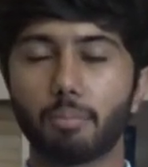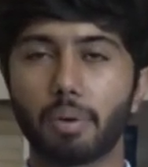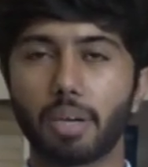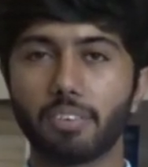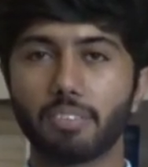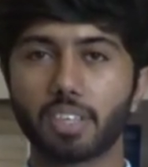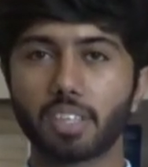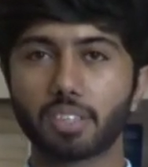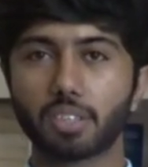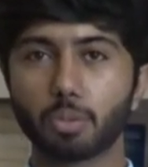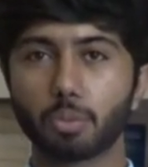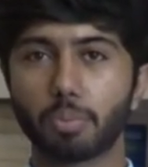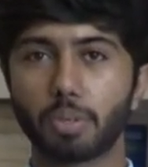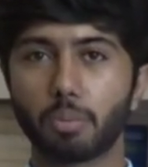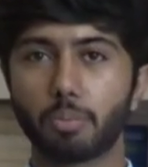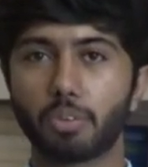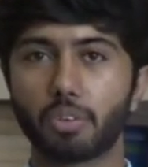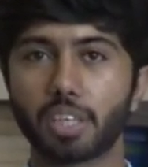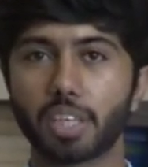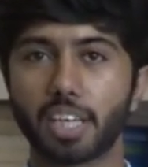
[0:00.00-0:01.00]
My work to
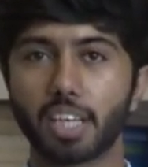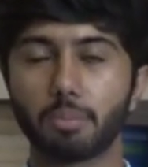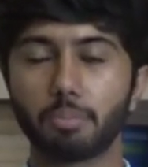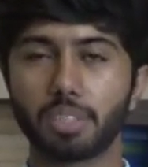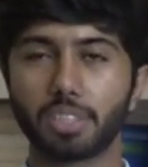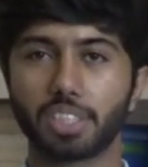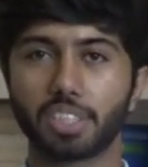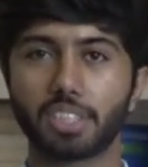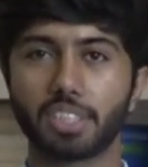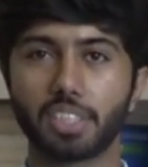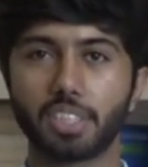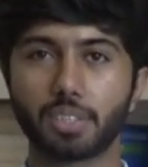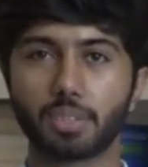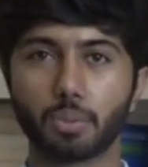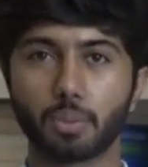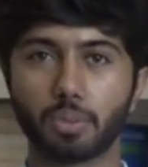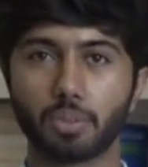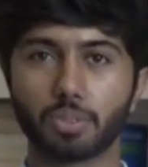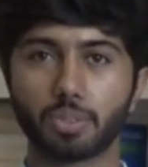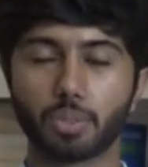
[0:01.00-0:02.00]
promote Adam EC3
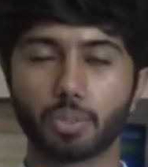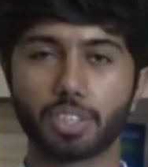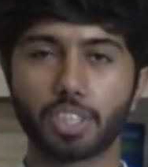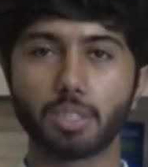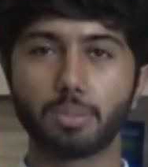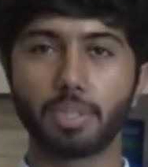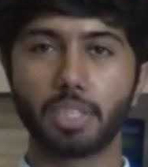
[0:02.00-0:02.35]
through social